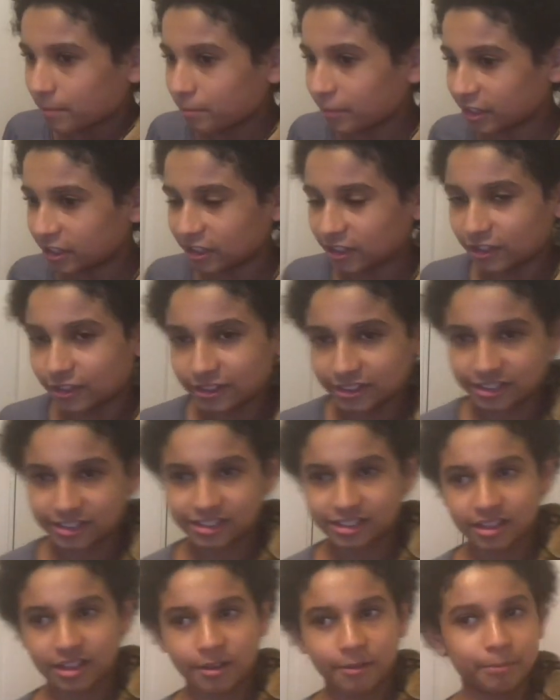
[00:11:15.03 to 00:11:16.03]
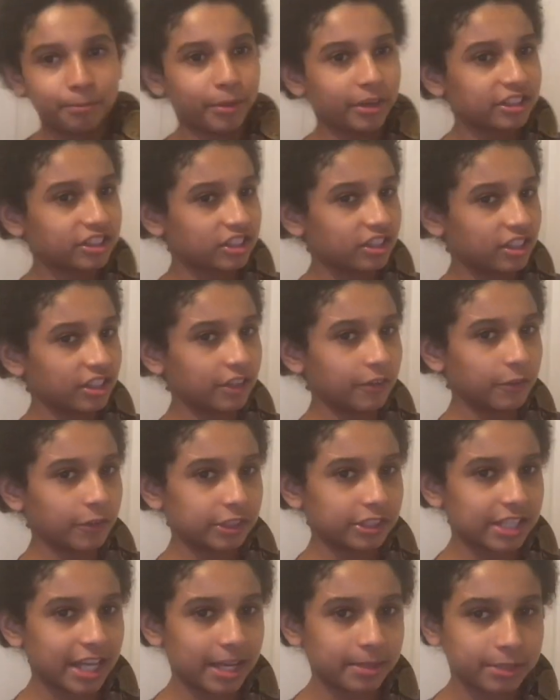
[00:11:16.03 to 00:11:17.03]
But there's a bunch of
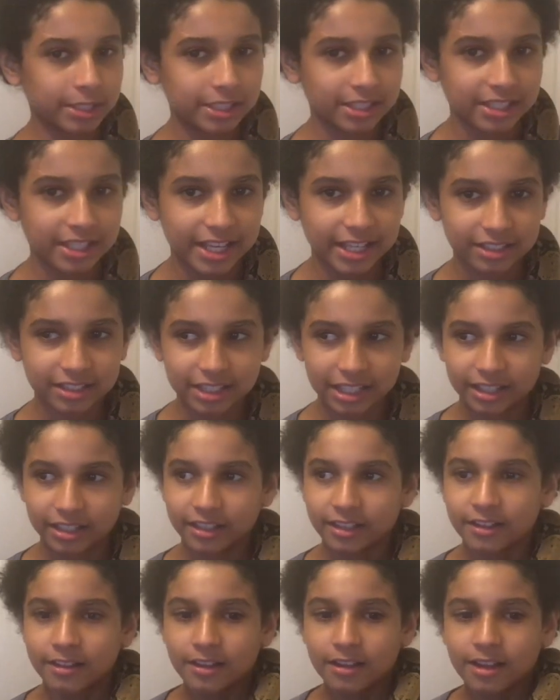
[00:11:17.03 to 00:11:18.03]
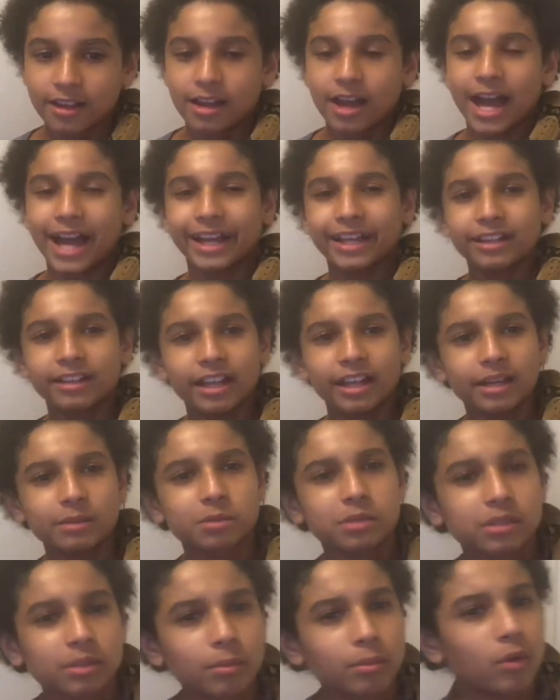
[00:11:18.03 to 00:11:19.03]
different types of snakes. Like, I can
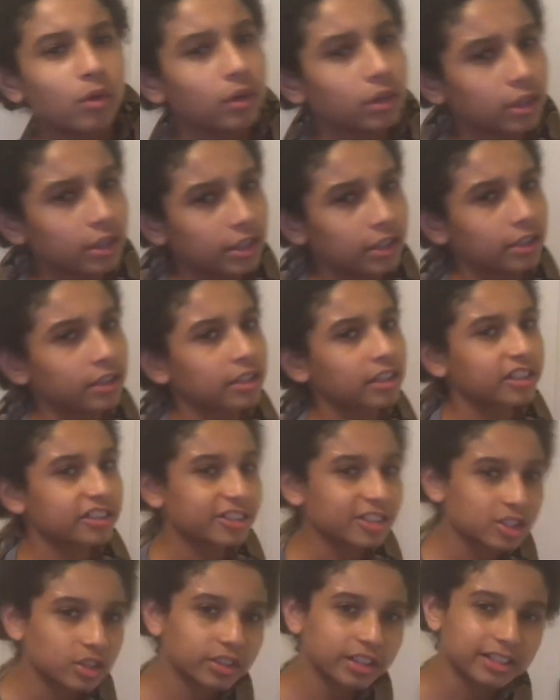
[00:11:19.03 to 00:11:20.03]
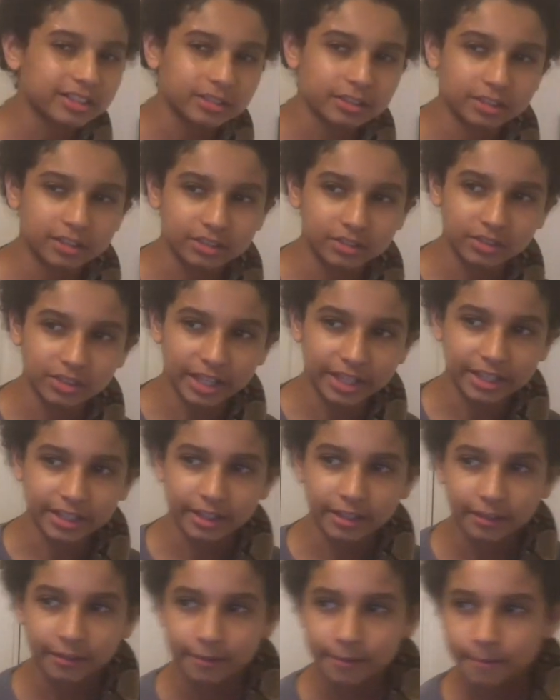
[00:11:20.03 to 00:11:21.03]
name some more constrictors. Like,
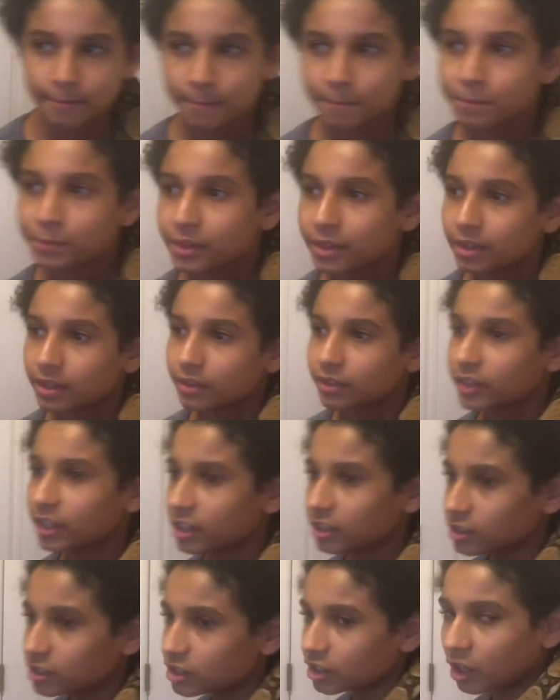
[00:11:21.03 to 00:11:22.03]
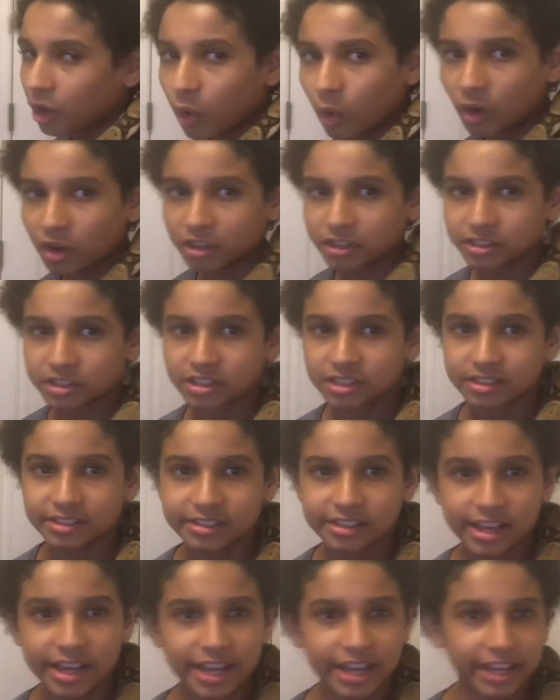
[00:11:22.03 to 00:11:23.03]
there's the corn
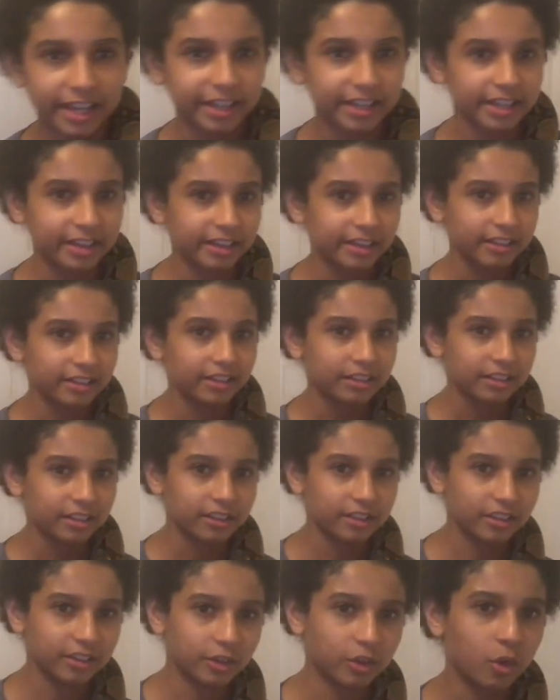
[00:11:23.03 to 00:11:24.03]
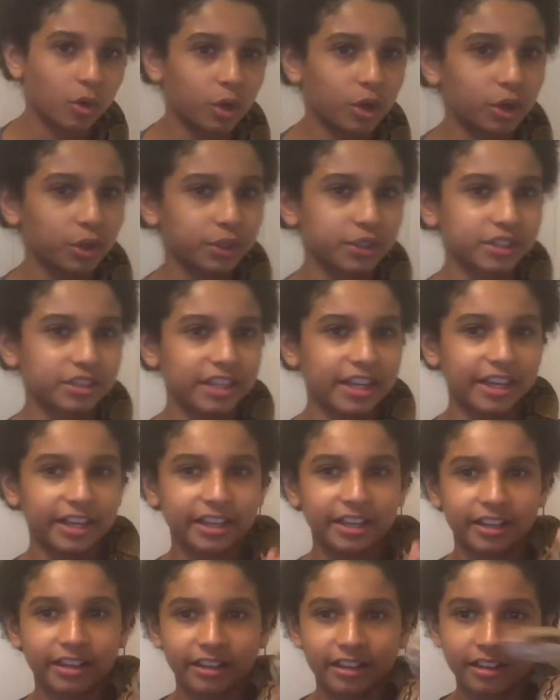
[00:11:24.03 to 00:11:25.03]
snake, the coral
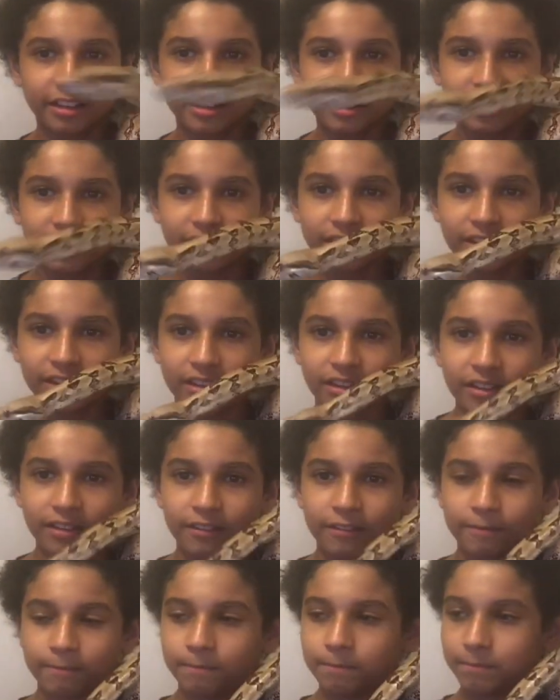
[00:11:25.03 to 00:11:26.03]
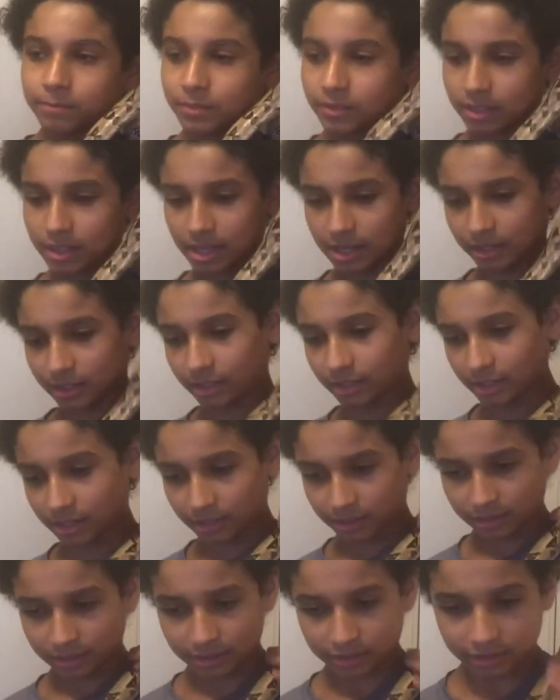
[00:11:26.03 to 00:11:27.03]
snake. Hey, get
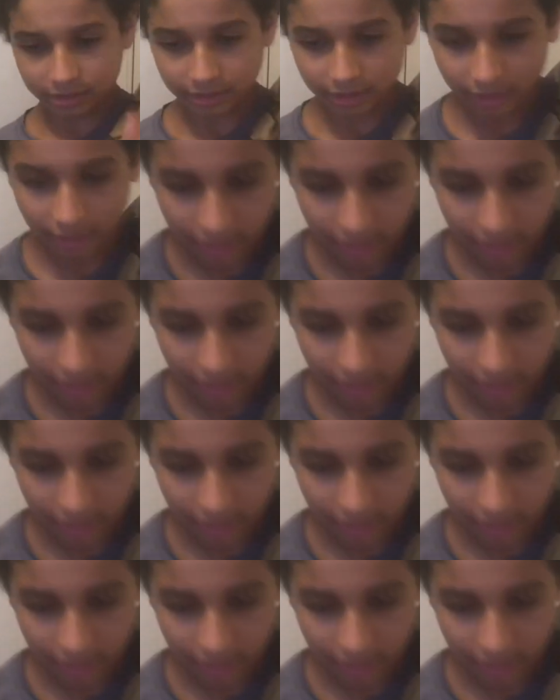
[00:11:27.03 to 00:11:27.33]
out of there.